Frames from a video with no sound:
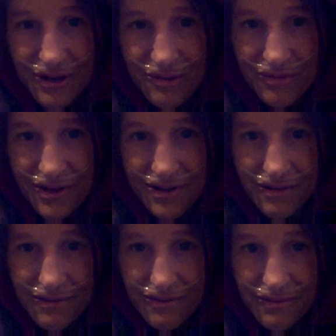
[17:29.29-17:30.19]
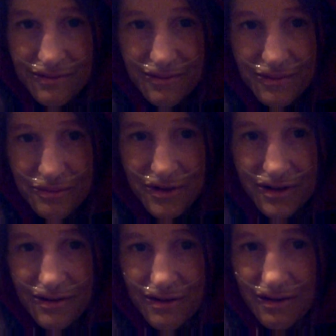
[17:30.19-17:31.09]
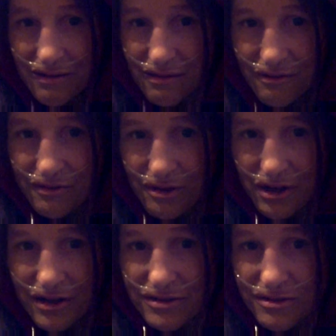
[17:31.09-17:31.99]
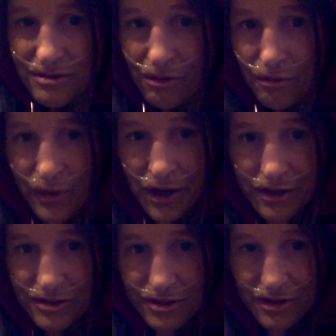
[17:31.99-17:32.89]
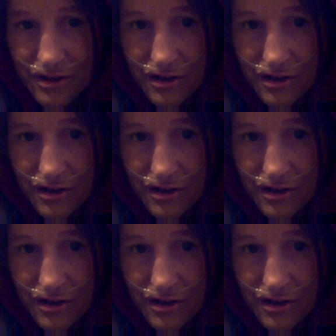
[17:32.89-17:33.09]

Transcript: rambling now. But I love you guys so much.